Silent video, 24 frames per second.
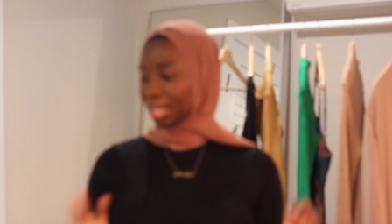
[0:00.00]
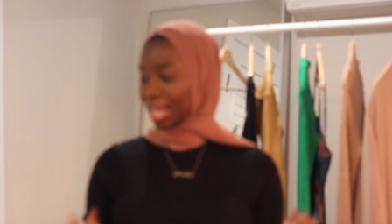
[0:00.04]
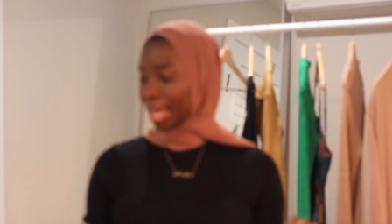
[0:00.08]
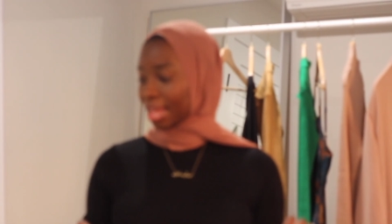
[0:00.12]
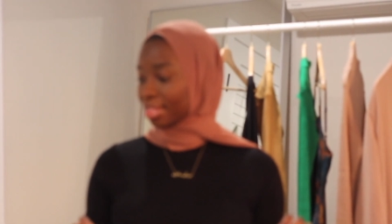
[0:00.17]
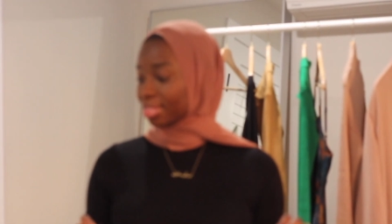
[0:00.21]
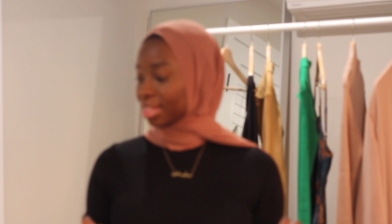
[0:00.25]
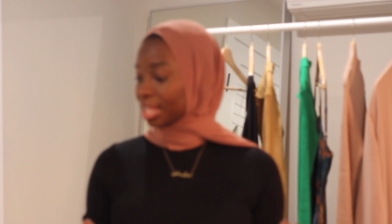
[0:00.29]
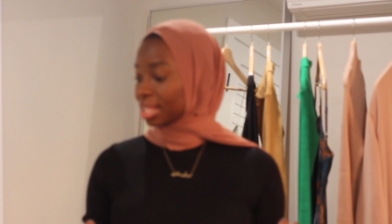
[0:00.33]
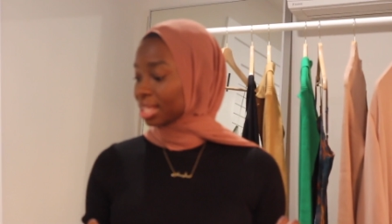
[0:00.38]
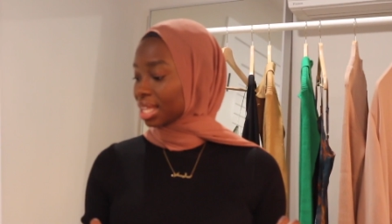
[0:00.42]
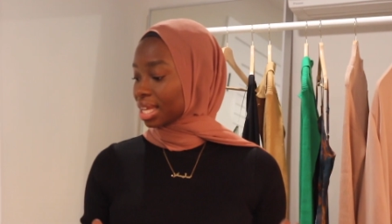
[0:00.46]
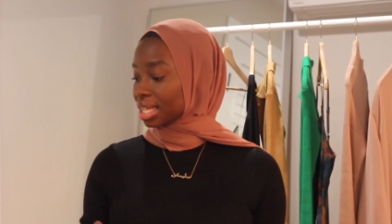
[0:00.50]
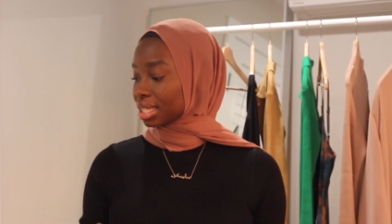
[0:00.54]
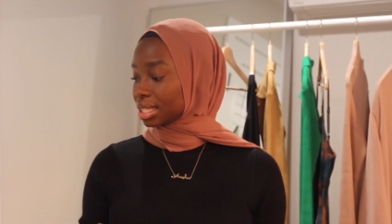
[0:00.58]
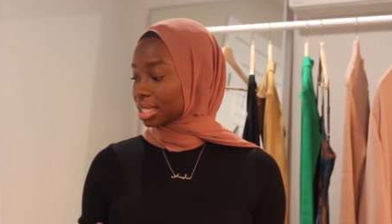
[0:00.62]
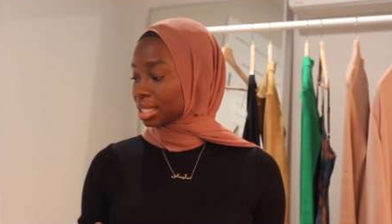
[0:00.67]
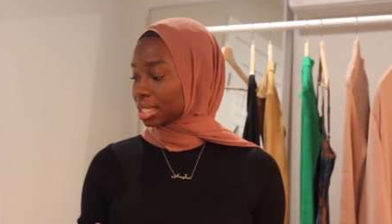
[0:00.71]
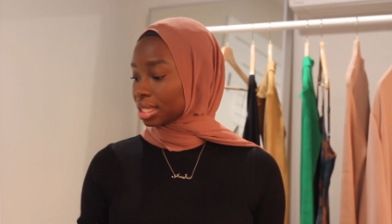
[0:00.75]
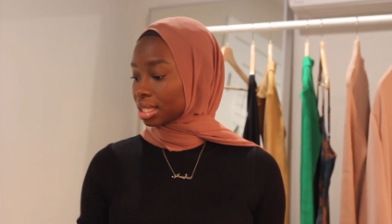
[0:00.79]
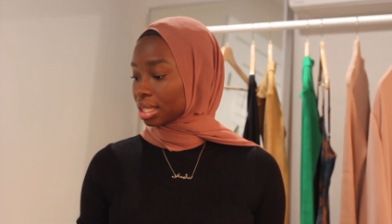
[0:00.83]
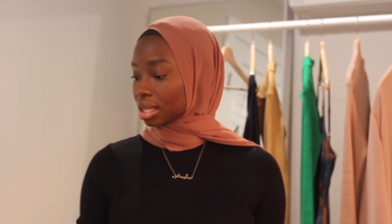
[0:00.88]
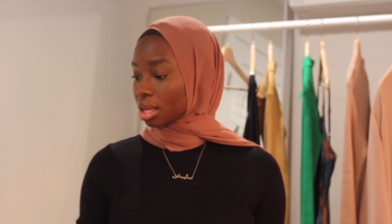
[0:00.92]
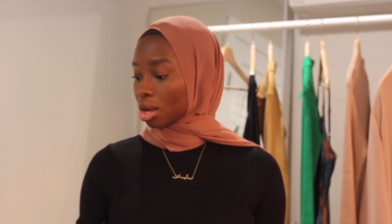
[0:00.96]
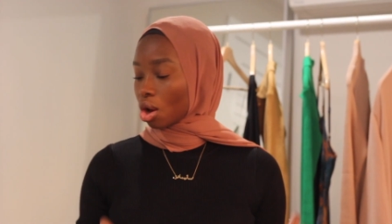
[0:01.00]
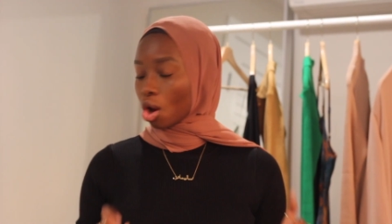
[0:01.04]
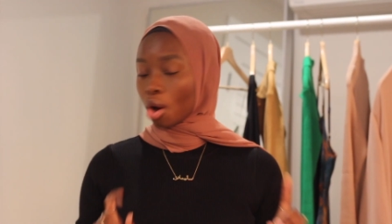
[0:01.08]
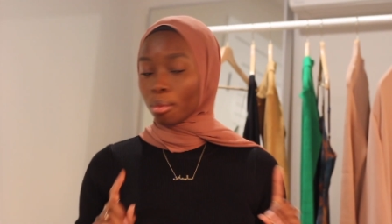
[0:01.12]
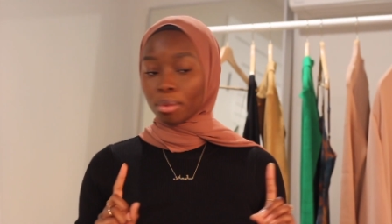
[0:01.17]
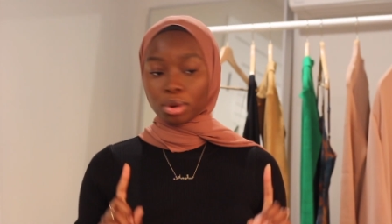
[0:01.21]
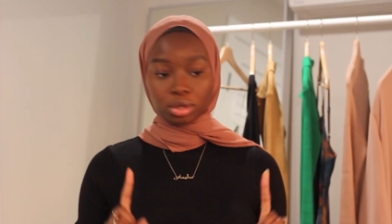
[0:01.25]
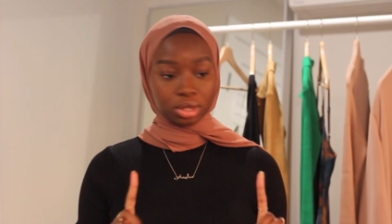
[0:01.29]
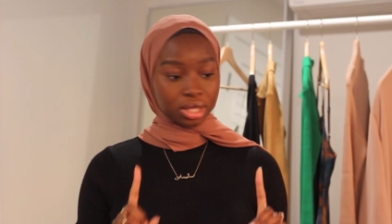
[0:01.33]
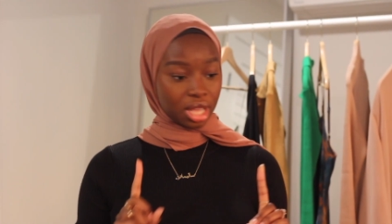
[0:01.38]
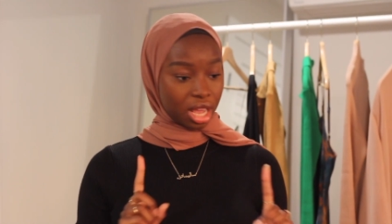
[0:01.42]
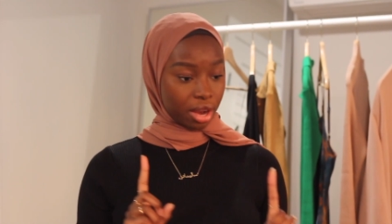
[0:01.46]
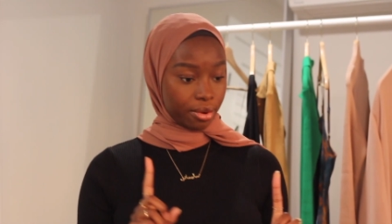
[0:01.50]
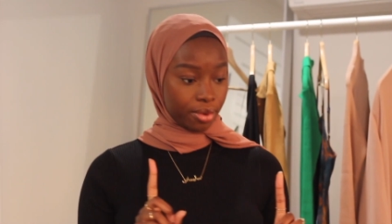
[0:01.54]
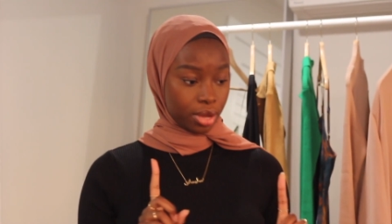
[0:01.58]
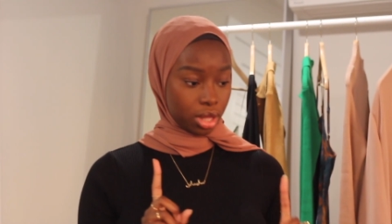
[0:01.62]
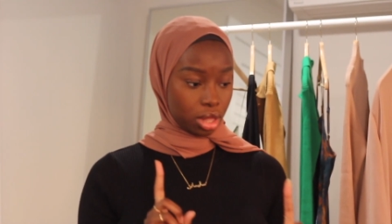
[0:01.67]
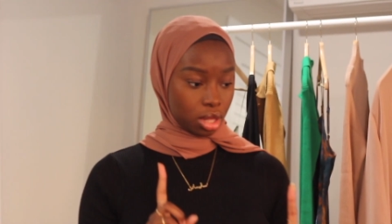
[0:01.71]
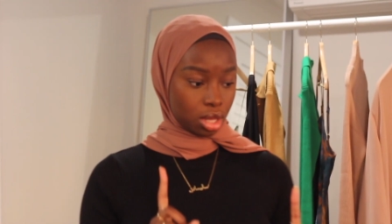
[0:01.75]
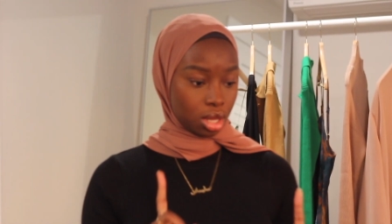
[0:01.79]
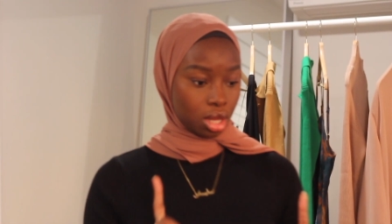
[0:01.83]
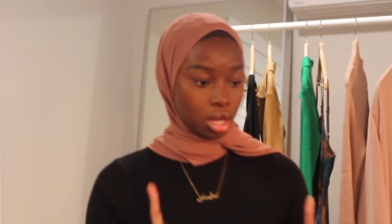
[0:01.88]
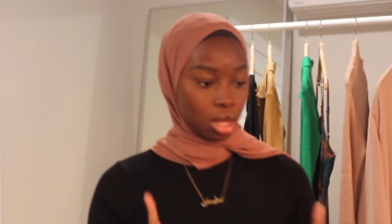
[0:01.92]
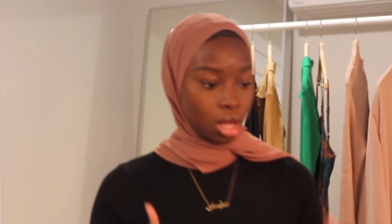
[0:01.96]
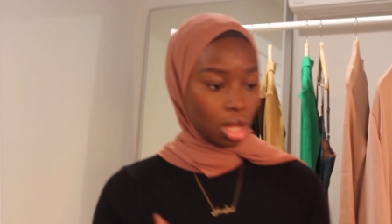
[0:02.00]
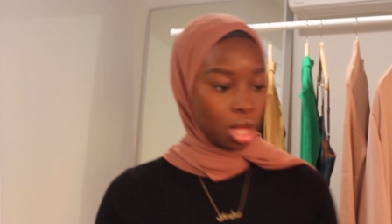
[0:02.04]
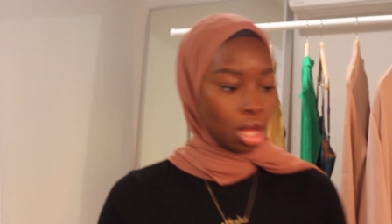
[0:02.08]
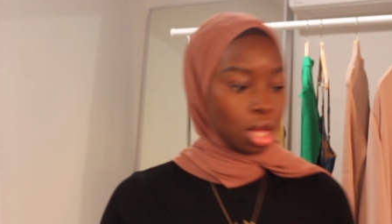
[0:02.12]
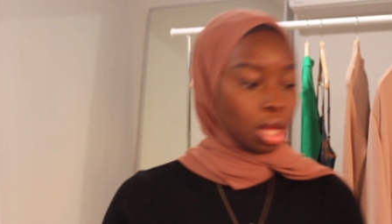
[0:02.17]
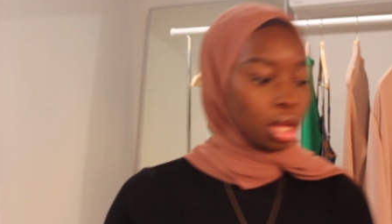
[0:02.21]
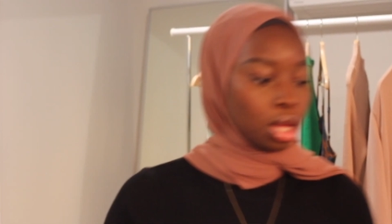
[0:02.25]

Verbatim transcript: and I think that's almost everything.